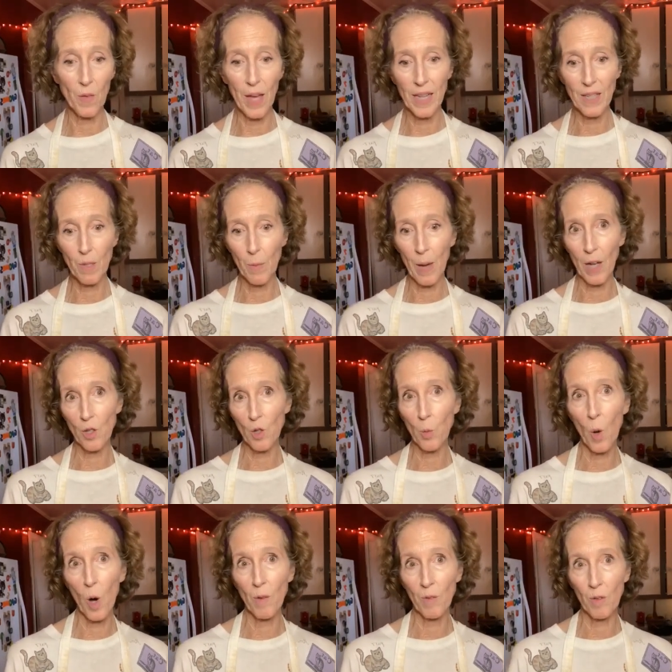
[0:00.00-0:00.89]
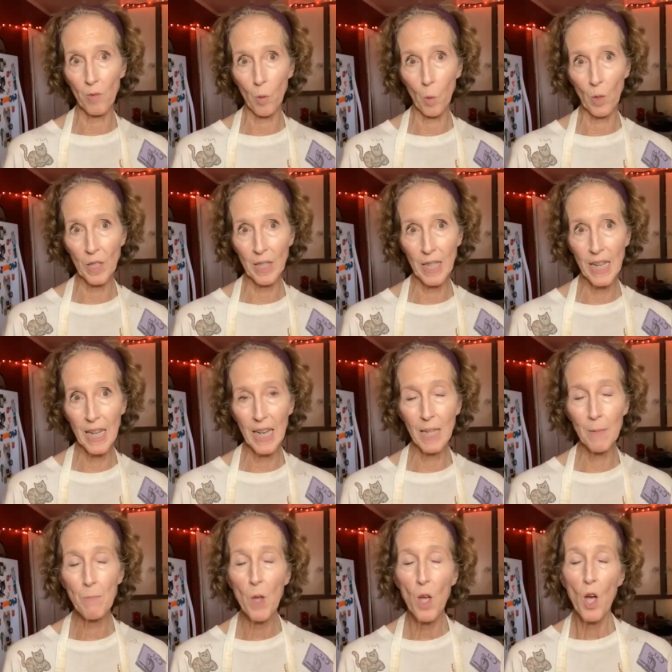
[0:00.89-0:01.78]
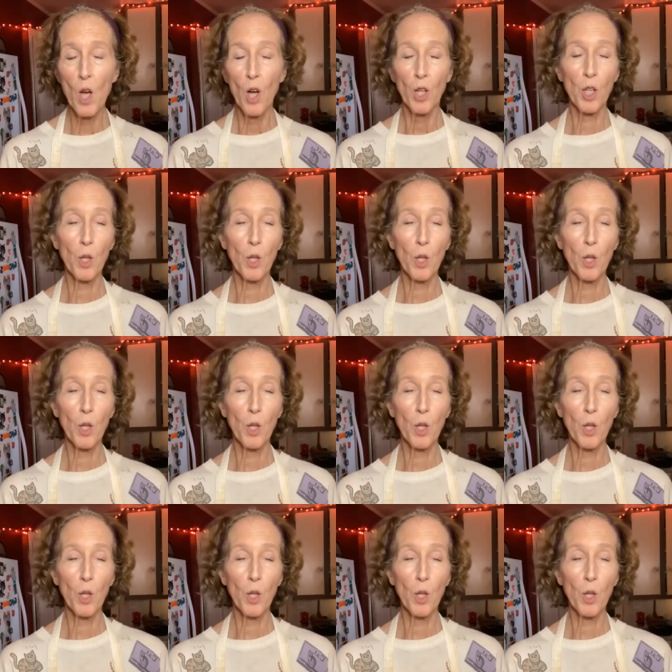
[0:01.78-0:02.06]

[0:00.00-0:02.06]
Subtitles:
So that's about 12 or 14.